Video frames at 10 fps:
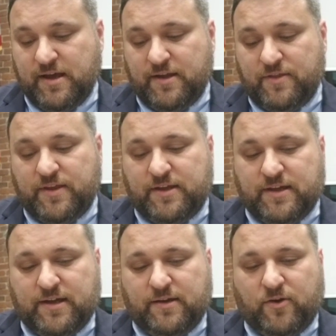the
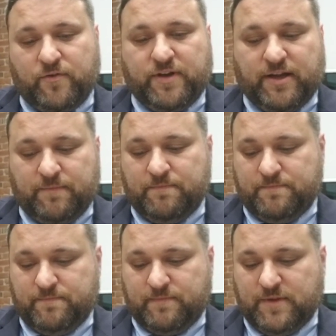overtime
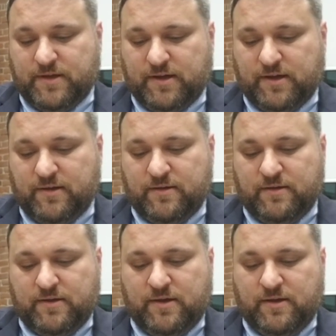
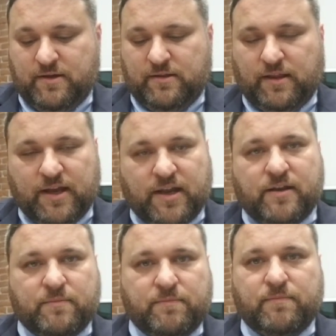line
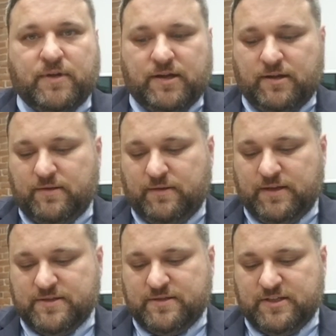item
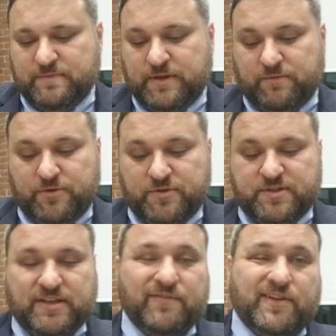is being reduced
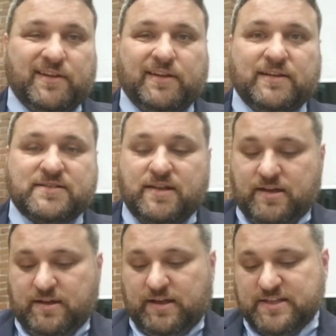significantly.
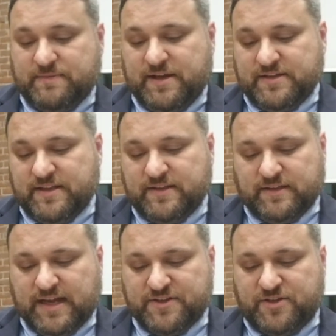That's amazing. I think
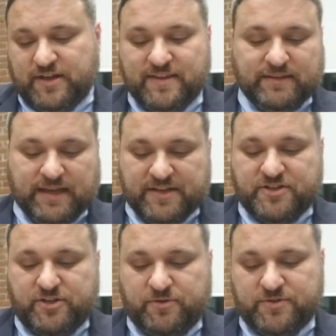last year it
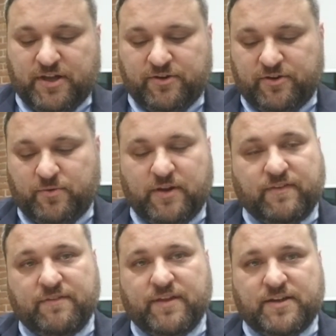was
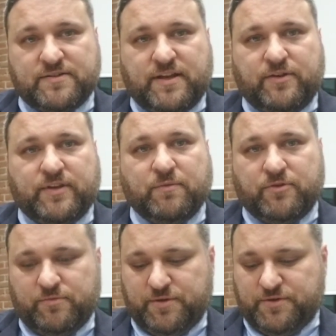$125,000 that he was able
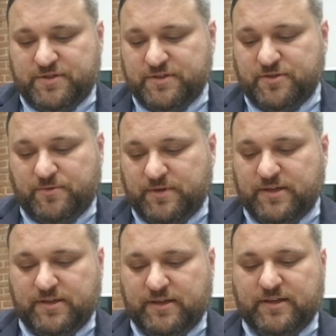to reduce it. So
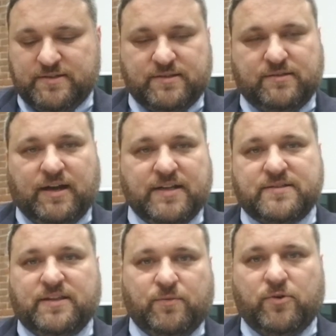he's
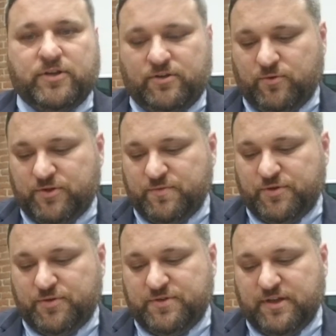constantly working towards
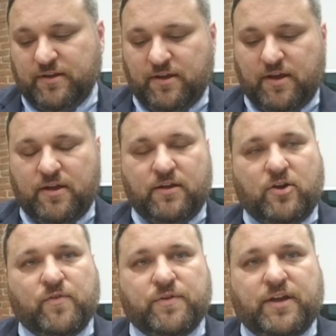reducing
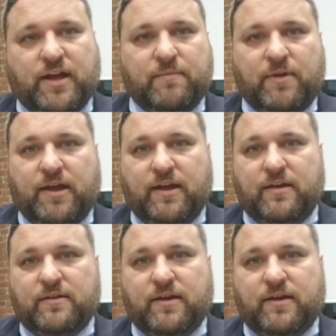overtime, and